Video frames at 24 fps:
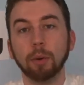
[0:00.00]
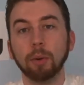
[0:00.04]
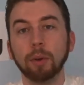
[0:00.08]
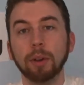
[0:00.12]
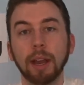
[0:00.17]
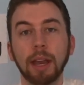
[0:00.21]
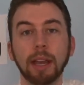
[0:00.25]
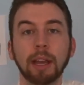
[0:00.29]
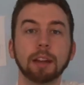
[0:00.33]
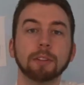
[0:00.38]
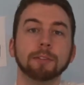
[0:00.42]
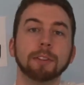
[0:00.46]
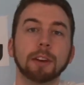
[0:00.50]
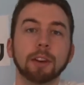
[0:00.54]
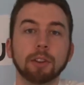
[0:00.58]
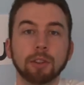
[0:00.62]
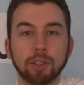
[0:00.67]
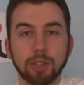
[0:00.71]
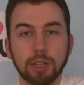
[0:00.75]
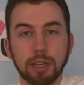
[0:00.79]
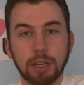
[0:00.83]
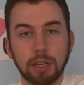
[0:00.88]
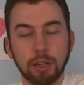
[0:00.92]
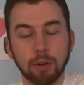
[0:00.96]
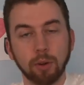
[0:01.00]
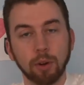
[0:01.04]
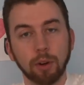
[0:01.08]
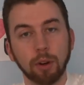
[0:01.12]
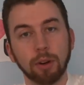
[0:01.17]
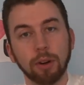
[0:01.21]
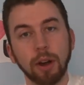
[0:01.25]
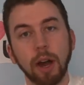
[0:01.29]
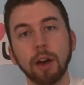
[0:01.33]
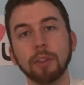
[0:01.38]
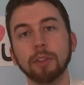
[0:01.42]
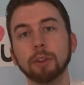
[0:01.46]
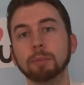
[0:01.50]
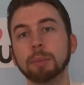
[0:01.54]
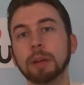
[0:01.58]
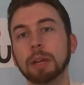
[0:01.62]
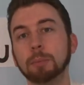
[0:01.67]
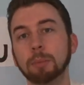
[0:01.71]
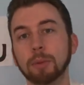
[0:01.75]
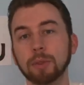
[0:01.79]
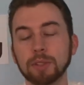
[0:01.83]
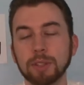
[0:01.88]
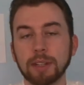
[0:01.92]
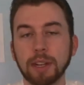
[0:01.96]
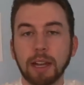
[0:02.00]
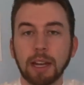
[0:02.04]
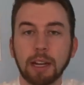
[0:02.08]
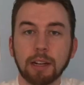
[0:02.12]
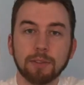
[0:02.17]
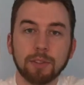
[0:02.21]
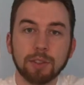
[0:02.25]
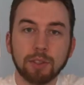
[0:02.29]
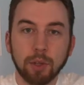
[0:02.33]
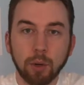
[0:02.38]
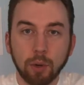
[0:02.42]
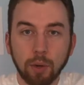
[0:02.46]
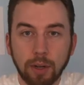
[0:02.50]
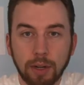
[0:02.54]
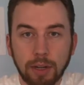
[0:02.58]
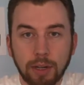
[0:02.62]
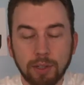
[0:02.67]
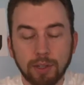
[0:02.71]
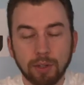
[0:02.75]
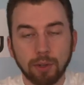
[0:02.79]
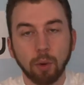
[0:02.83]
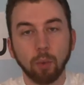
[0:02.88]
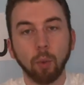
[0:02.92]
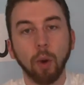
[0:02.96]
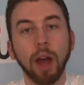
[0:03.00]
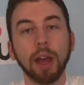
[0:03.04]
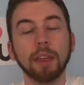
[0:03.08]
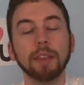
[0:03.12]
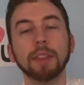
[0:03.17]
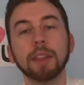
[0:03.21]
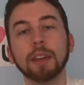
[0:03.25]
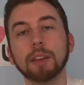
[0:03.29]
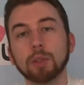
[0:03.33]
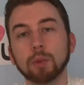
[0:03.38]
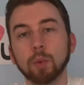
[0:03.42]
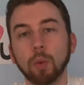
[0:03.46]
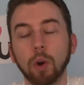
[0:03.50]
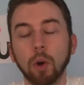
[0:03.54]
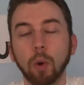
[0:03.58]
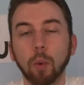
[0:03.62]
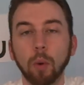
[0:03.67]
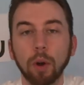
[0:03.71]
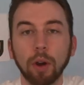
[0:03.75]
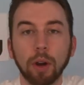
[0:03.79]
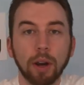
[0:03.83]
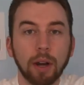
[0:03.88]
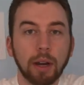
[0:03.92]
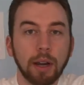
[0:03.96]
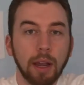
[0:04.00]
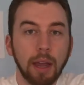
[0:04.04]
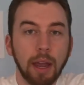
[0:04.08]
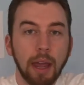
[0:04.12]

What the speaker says: negative energy or other people's negative stories or why things won't work.